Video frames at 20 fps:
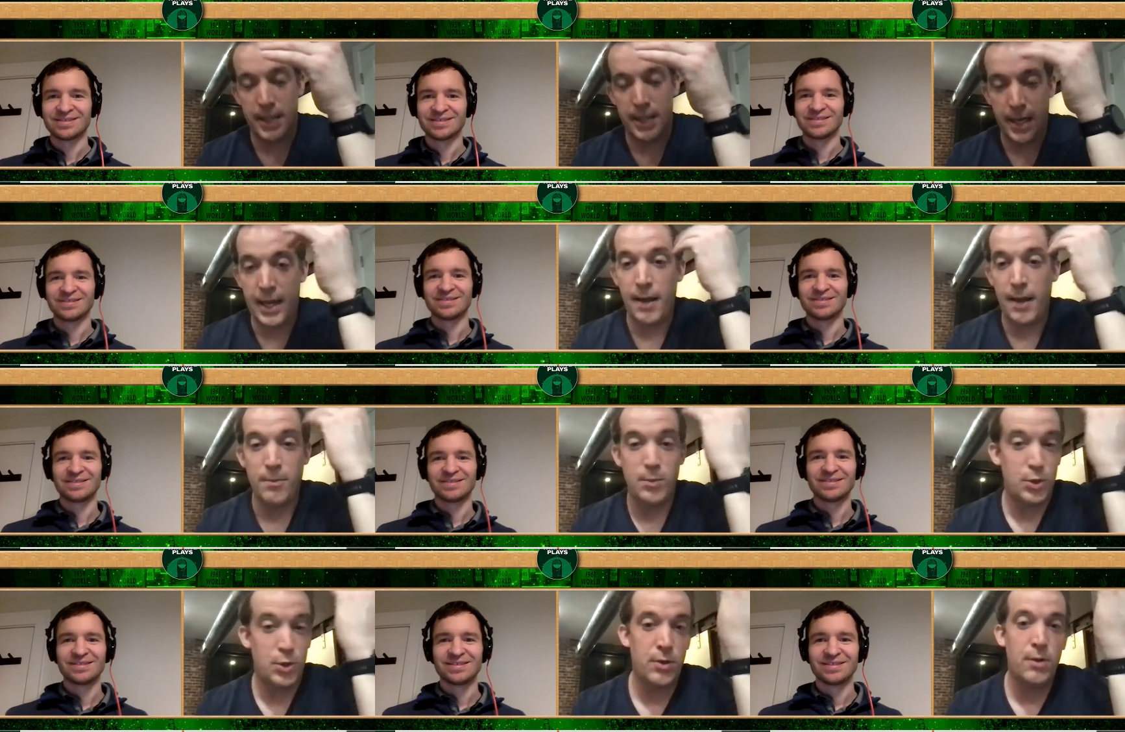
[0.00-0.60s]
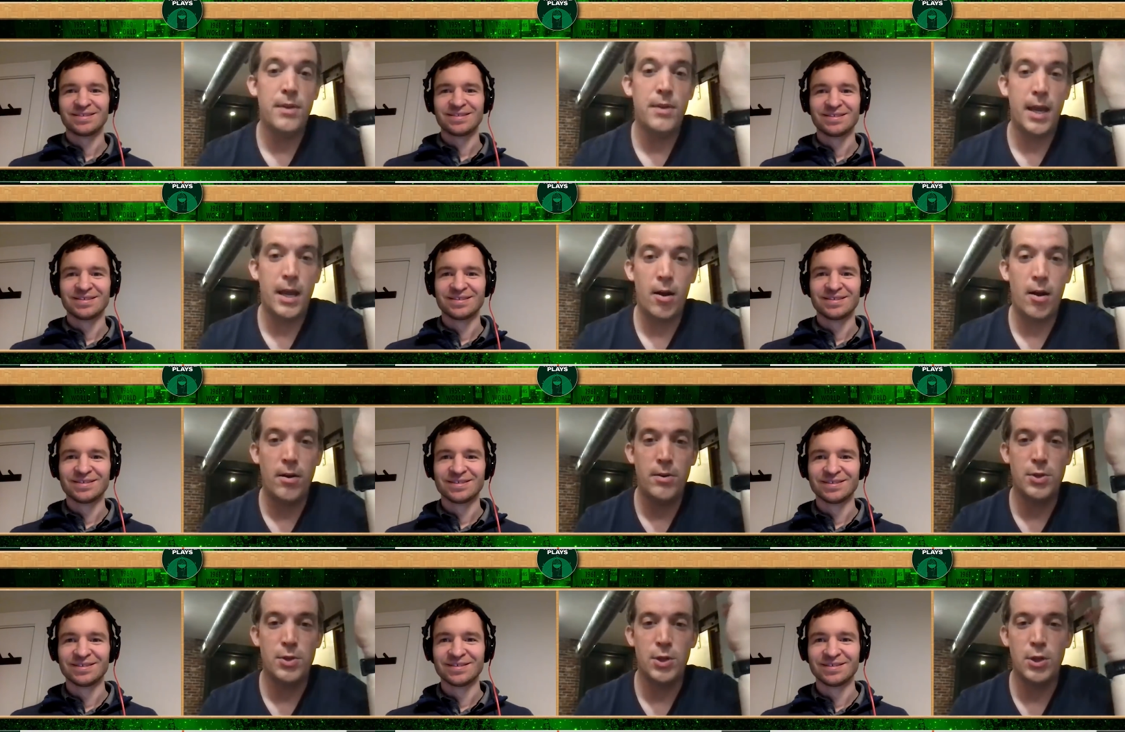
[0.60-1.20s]
Speaker 1: and I'm sure they
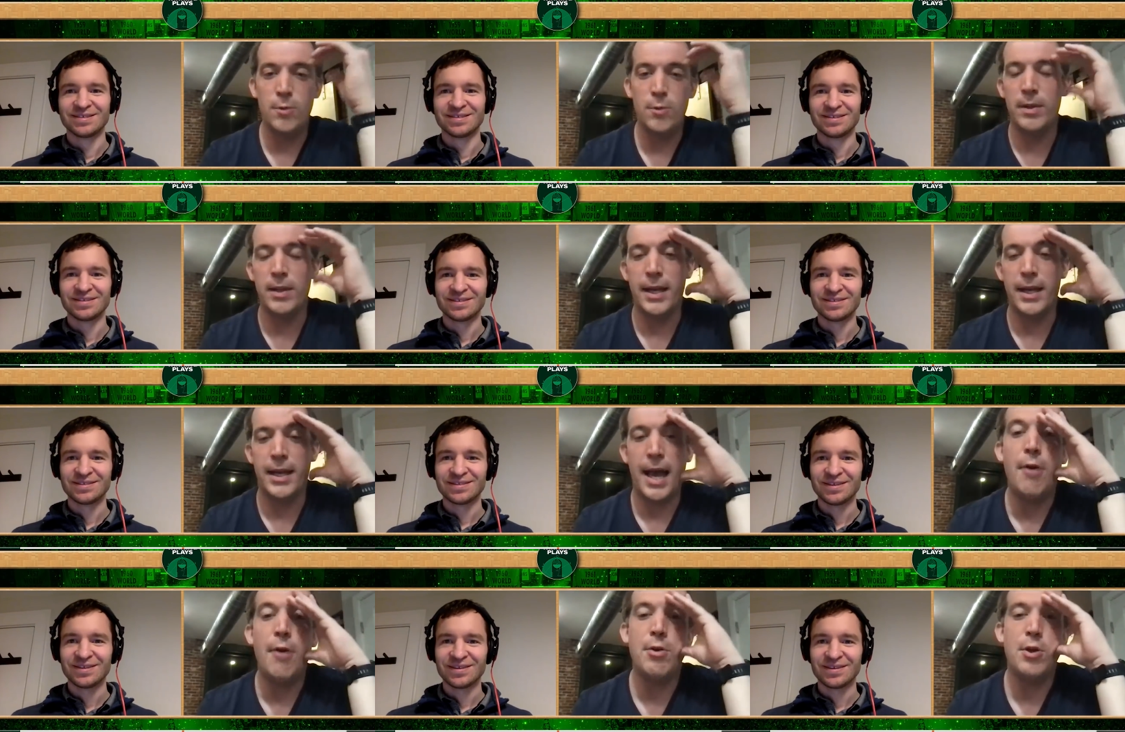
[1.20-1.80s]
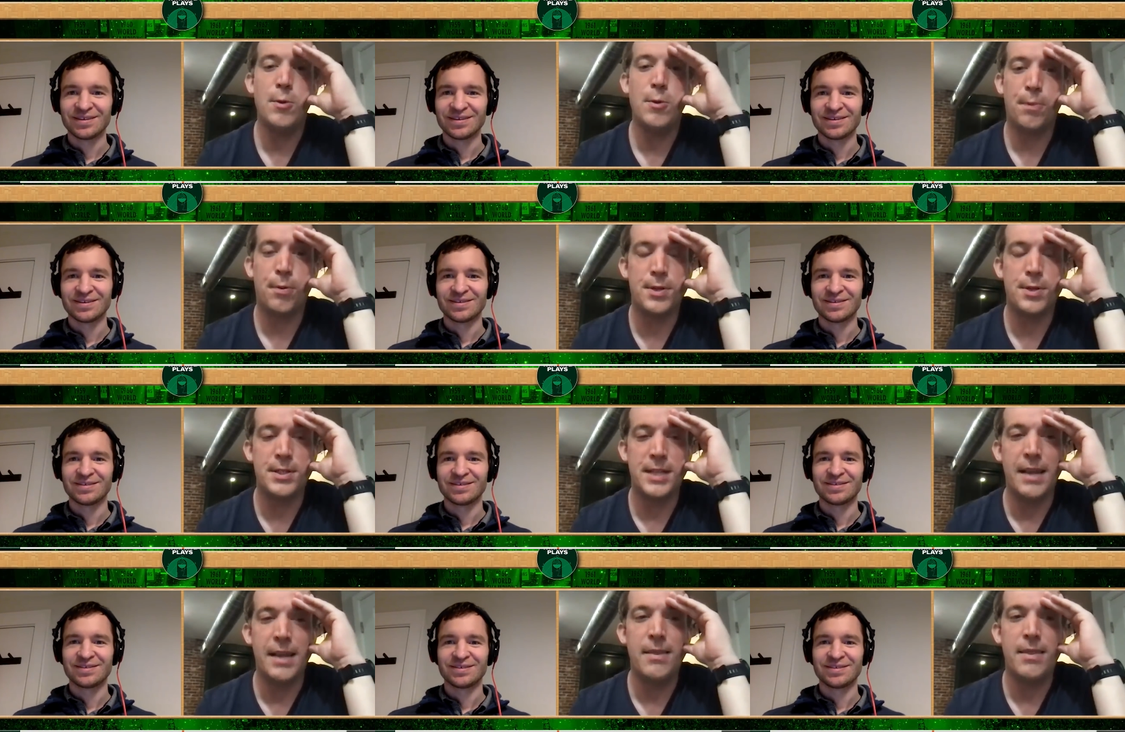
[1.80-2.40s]
are too. But like, how do you
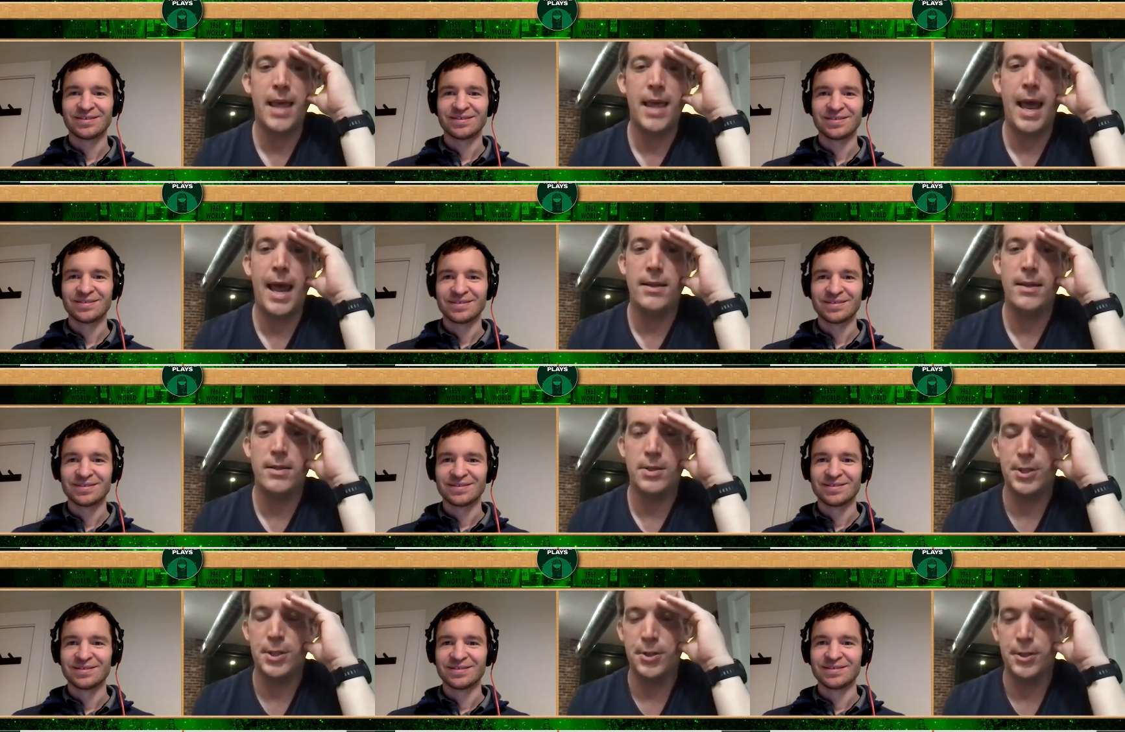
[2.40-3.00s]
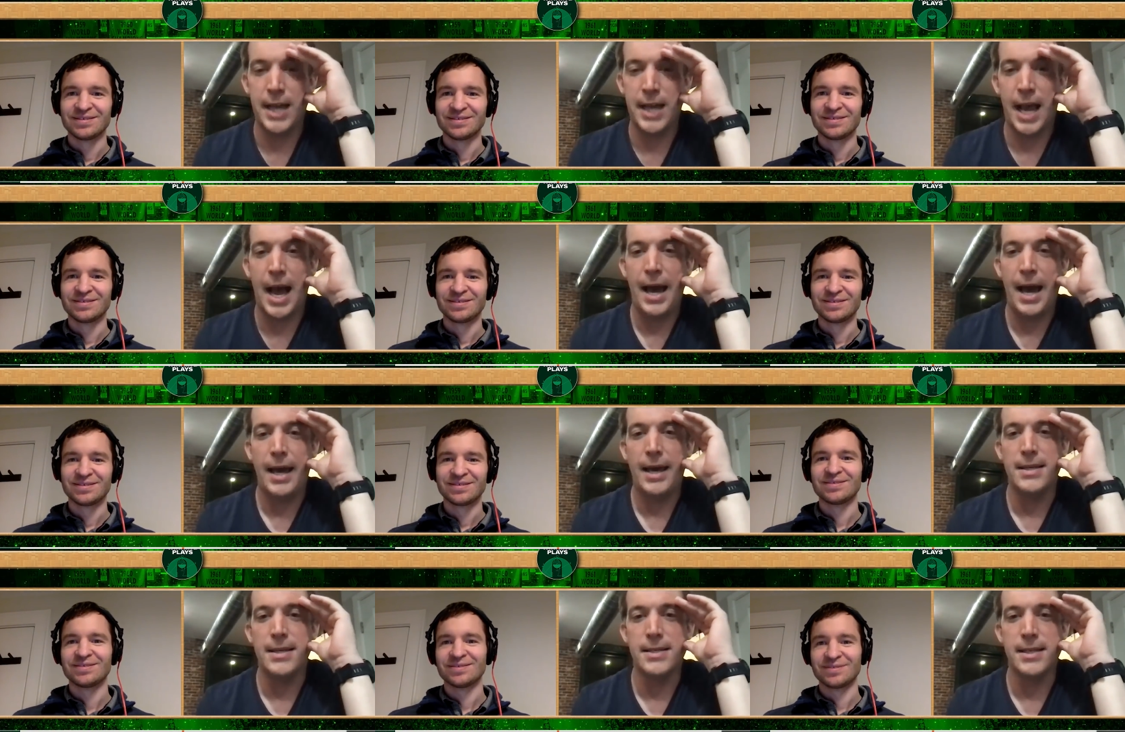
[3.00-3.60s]
present that to your
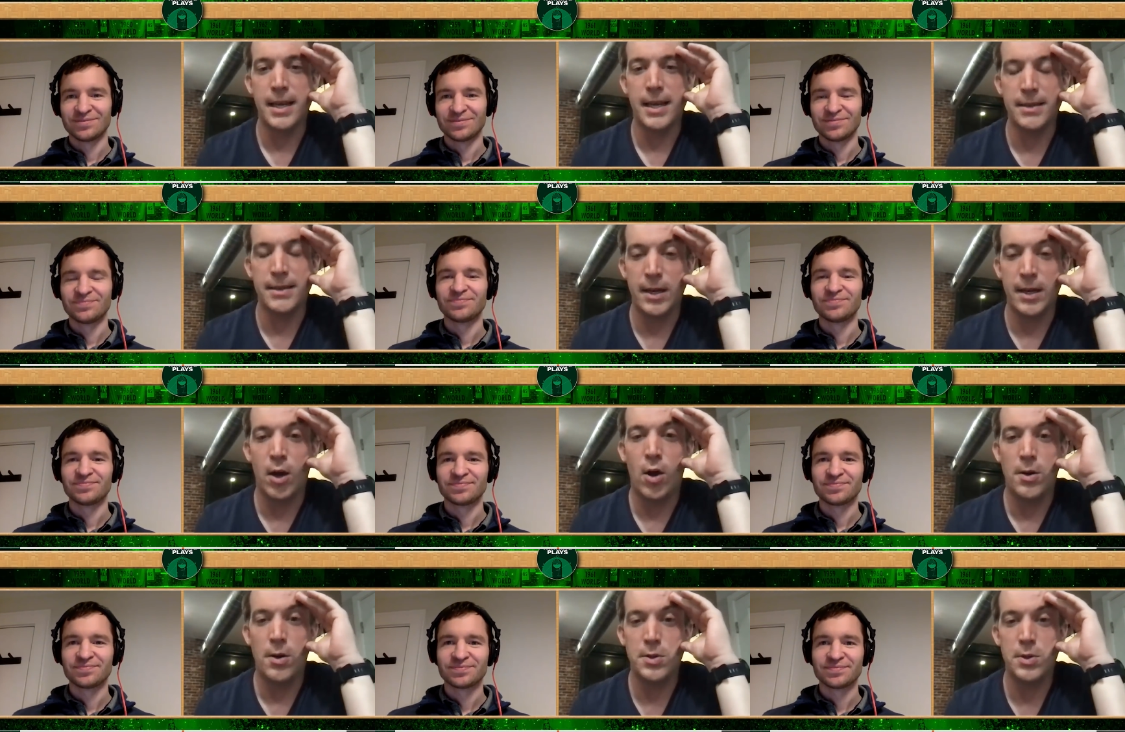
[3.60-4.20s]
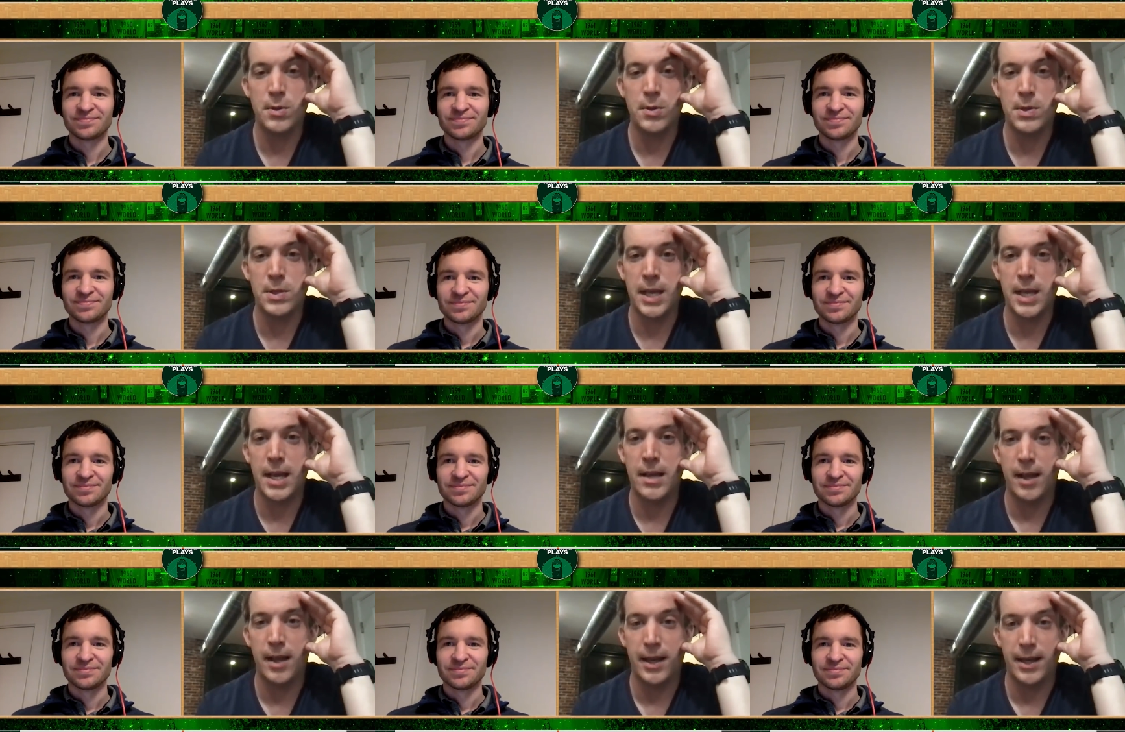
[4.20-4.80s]
guys, and then also
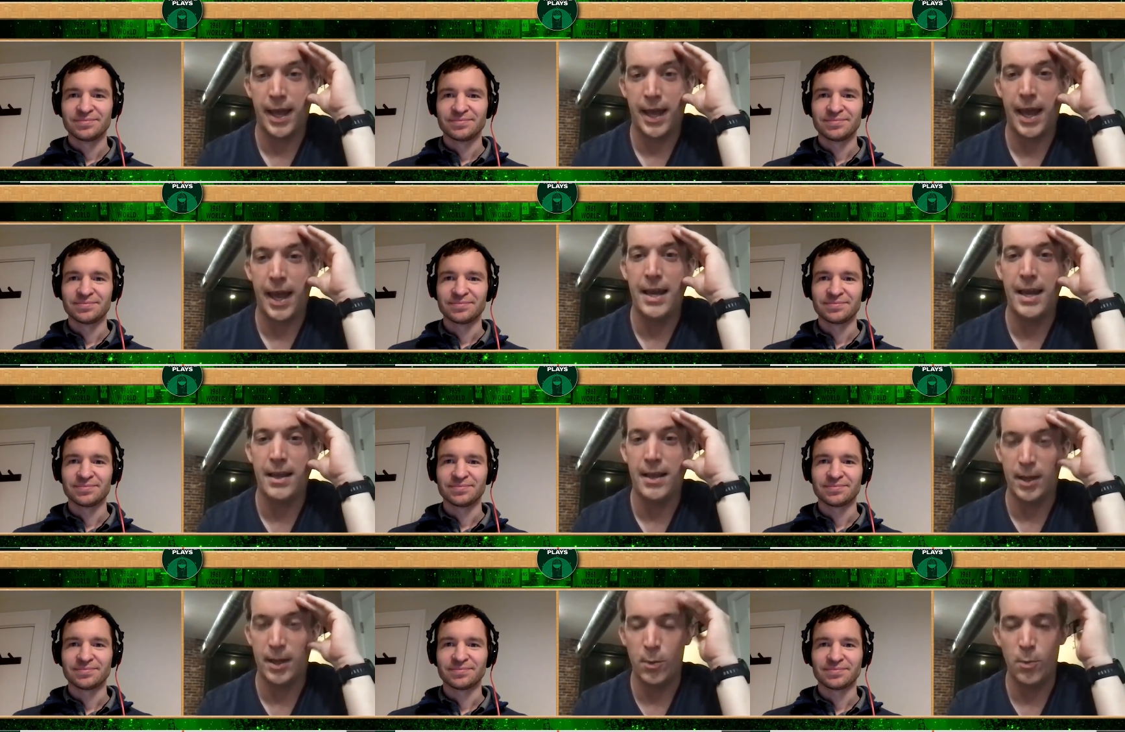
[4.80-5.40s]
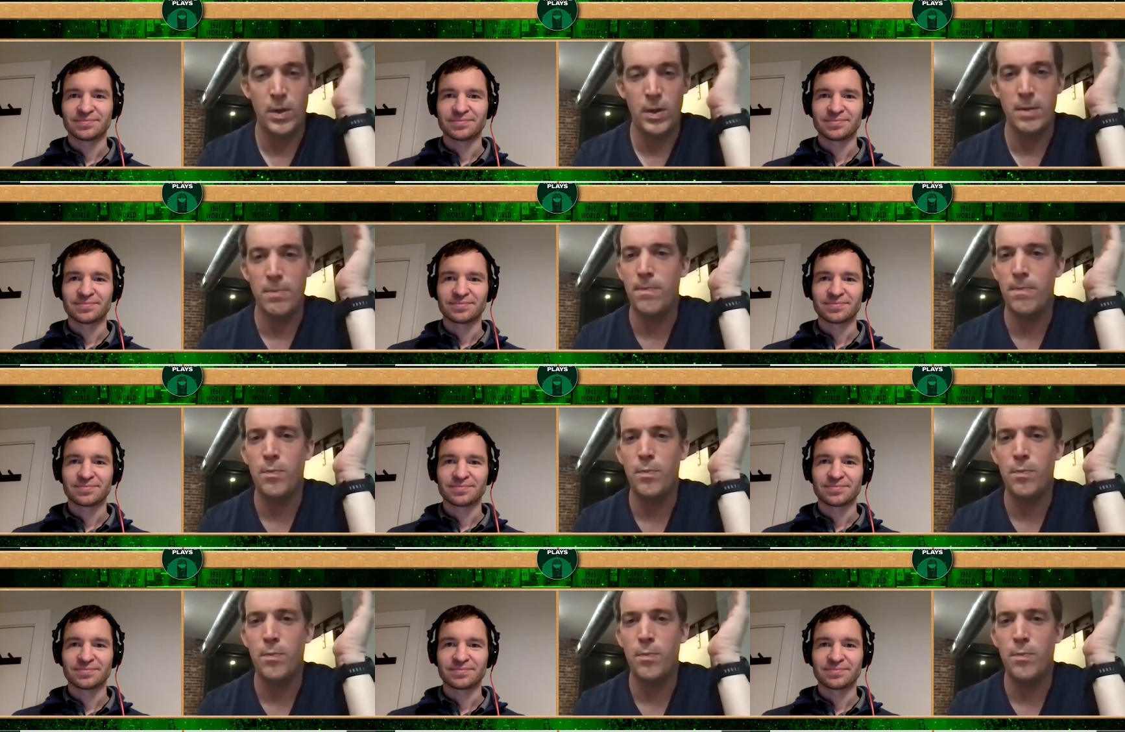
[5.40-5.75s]
say like, hey, like we